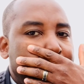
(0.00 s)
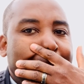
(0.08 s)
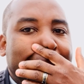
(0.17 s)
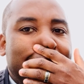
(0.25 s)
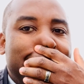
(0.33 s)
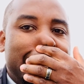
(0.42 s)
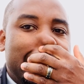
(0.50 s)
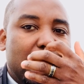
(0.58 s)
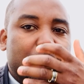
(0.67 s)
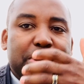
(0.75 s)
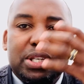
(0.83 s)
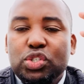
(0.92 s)
coming
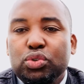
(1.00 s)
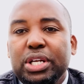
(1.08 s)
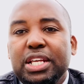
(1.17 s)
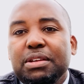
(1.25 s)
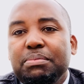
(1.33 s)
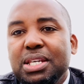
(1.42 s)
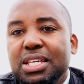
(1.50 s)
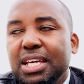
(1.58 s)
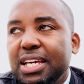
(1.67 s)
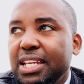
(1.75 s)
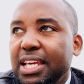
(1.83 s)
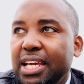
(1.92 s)
up and joining me
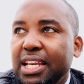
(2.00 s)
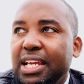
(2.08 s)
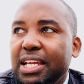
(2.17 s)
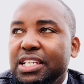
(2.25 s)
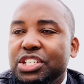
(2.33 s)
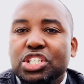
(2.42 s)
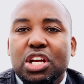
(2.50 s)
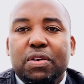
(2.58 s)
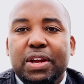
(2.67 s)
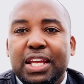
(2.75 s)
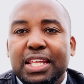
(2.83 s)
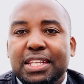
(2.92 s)
and
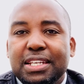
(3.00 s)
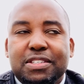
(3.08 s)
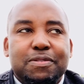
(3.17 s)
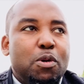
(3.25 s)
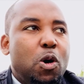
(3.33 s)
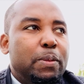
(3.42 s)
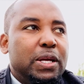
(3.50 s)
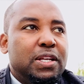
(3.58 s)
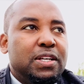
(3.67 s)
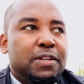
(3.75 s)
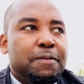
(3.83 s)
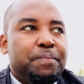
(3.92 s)
sharing in this moment.
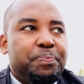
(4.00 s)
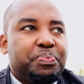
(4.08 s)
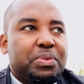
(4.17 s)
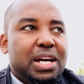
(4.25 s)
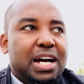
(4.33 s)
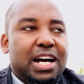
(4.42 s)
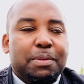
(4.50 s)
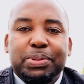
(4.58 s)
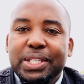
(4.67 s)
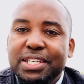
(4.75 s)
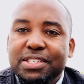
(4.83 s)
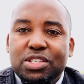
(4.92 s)

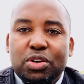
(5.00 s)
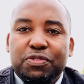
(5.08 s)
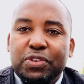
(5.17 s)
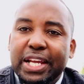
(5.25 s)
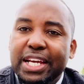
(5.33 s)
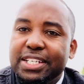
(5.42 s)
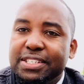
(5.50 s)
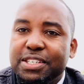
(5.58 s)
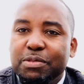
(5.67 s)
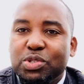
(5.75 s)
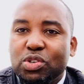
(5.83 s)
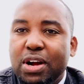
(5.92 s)
Please don't forget to
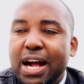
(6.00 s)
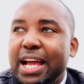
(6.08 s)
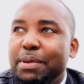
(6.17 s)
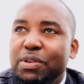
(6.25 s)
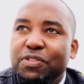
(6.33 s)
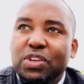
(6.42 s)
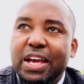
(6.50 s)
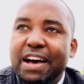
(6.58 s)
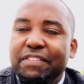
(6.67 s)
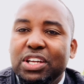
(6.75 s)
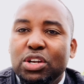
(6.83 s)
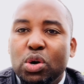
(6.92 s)
subscribe if you
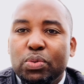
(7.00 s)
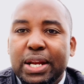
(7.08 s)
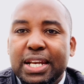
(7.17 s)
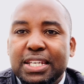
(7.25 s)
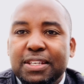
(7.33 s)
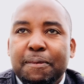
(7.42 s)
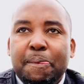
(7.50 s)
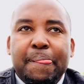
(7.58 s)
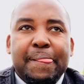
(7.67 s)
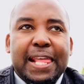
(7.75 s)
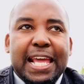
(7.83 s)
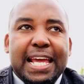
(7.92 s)
haven't already,
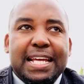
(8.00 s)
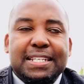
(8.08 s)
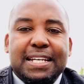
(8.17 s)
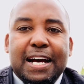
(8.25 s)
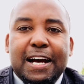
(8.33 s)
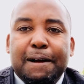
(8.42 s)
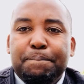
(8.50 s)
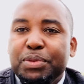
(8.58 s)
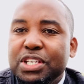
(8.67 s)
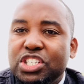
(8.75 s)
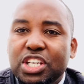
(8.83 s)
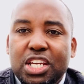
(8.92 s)
and
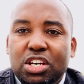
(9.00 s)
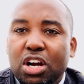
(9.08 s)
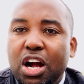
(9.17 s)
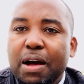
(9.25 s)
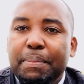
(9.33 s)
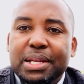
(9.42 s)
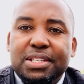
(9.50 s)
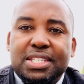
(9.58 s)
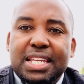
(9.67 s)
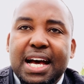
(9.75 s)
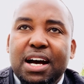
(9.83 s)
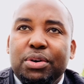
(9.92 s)
share your comments
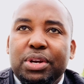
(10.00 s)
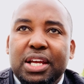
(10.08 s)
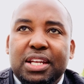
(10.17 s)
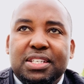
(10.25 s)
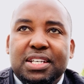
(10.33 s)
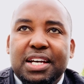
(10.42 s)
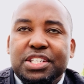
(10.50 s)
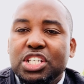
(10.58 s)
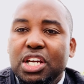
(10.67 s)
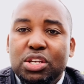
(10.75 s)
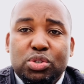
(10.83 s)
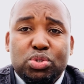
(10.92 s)
down, and
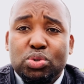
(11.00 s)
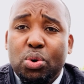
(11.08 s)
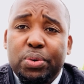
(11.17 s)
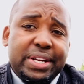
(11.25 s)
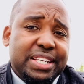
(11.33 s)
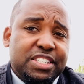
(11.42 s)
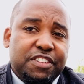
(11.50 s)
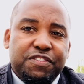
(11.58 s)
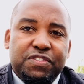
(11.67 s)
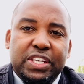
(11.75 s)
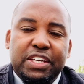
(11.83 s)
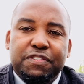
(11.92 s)
share your stories
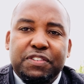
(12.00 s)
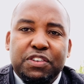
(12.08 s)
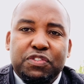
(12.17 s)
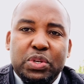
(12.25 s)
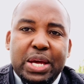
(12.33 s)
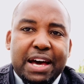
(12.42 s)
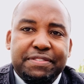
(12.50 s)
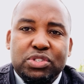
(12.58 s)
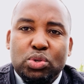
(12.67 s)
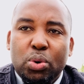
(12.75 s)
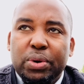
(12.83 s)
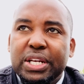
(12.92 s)
if you have
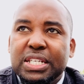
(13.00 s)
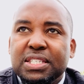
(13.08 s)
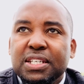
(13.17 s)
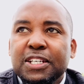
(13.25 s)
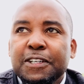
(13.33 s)
stories.